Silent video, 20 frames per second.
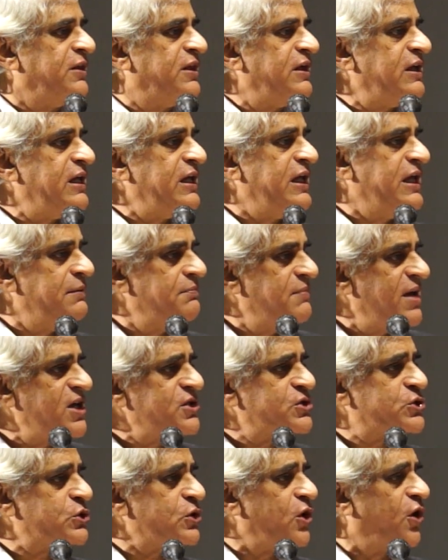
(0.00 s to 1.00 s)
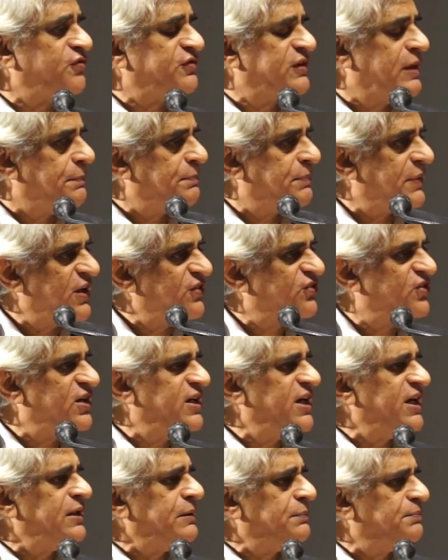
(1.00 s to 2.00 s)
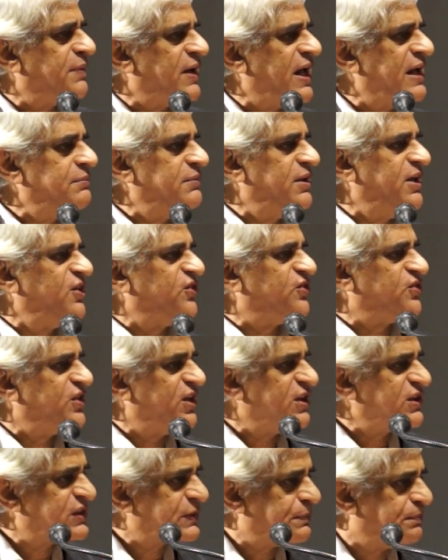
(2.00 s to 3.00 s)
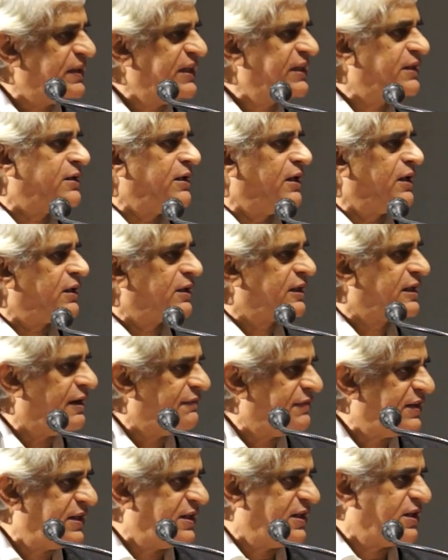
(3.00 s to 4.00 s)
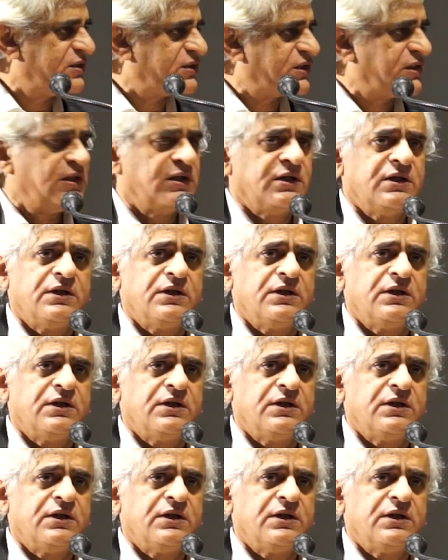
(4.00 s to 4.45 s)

the image of the President, Prime Minister, Speaker, Governors,